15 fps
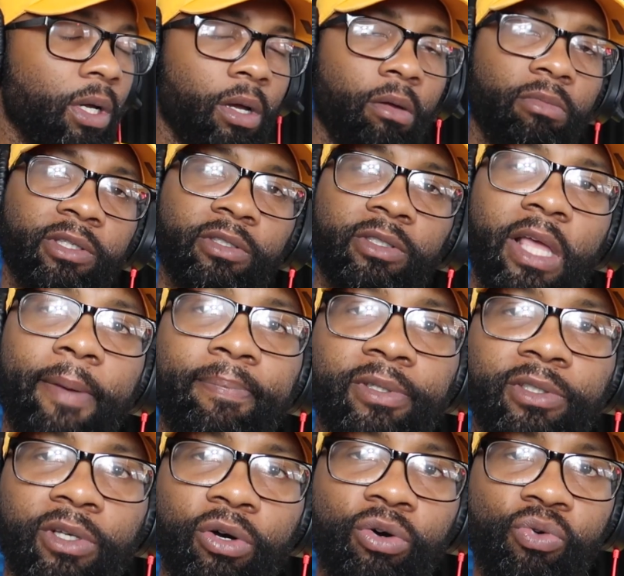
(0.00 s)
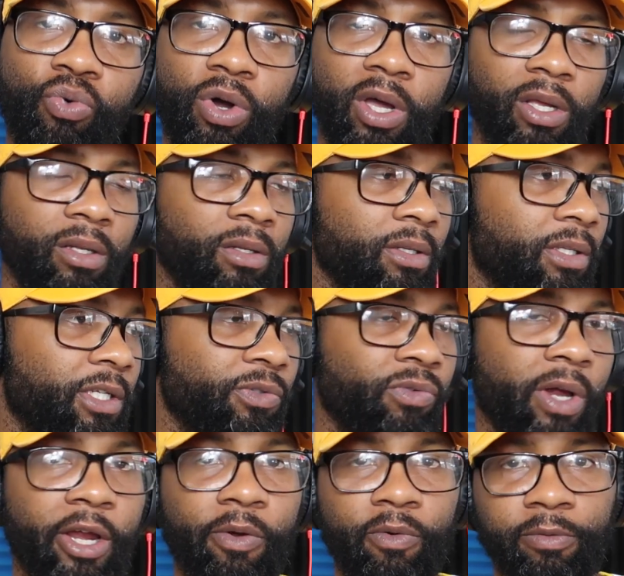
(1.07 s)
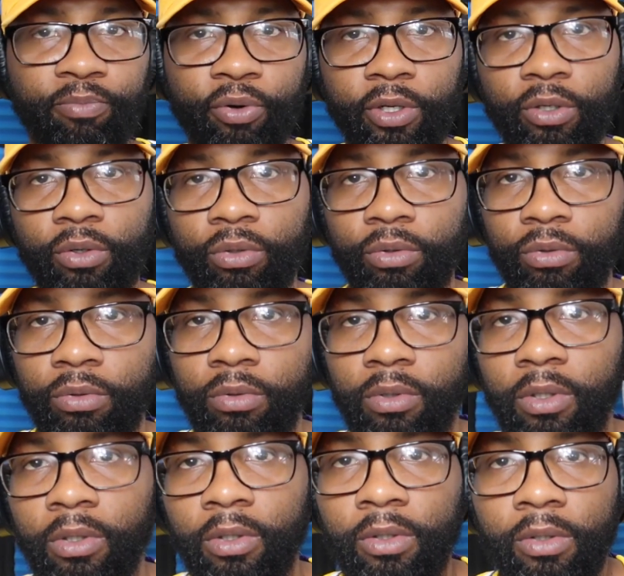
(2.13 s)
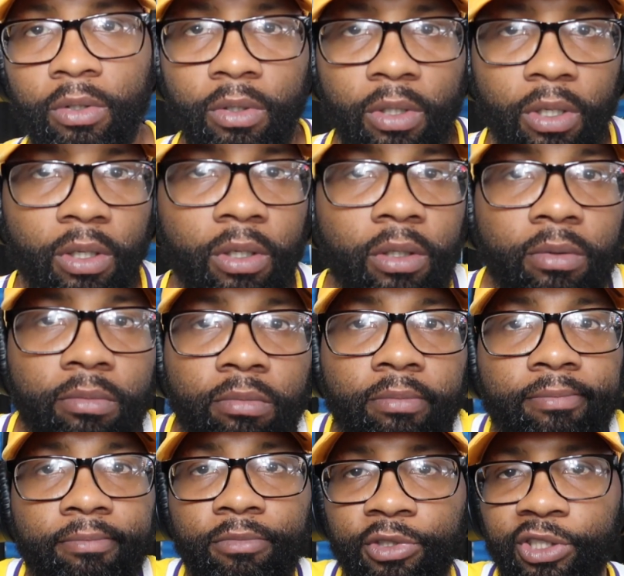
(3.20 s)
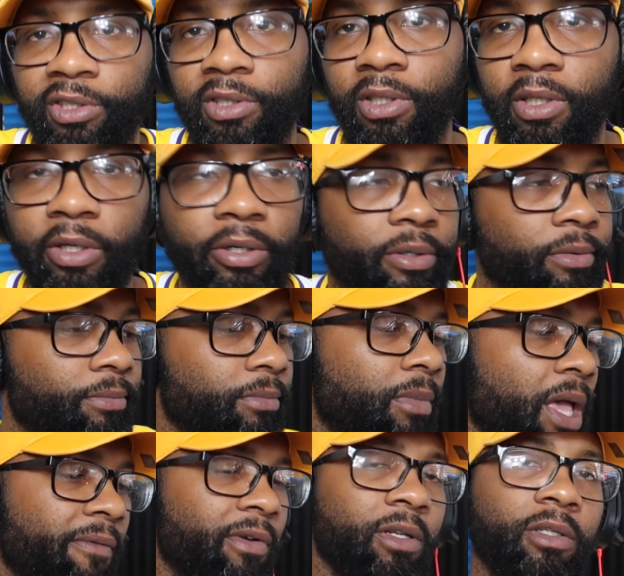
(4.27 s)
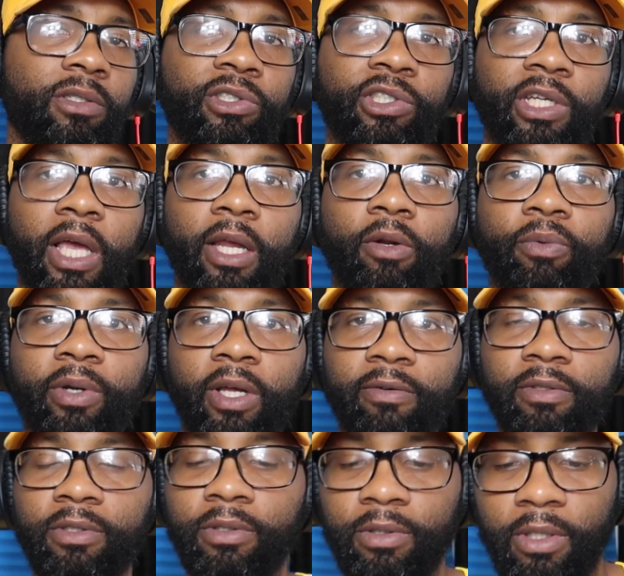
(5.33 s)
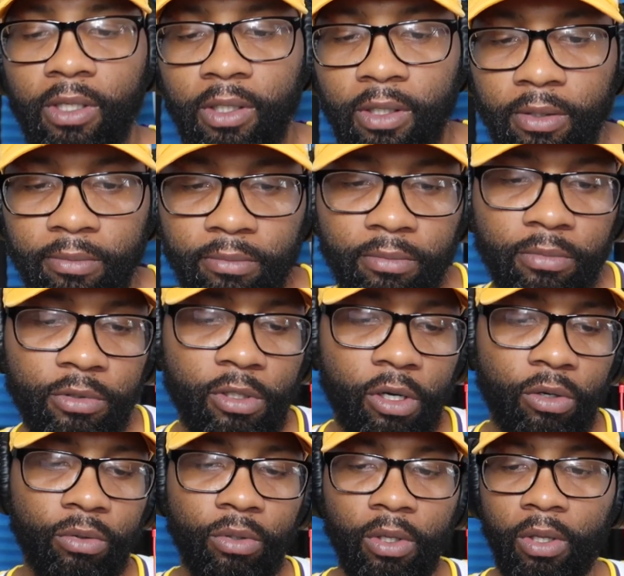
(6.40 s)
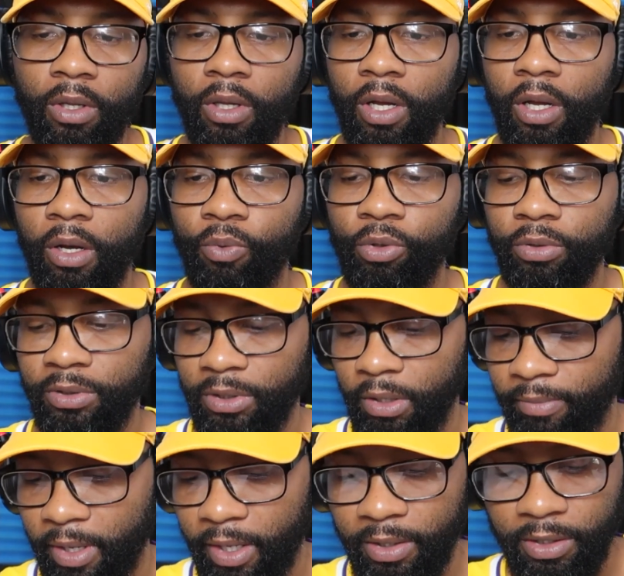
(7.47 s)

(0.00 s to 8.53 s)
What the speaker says: This is episode 1. This right here was pretty cool. Just sitting here having a little chat or whatever. We'll see, man.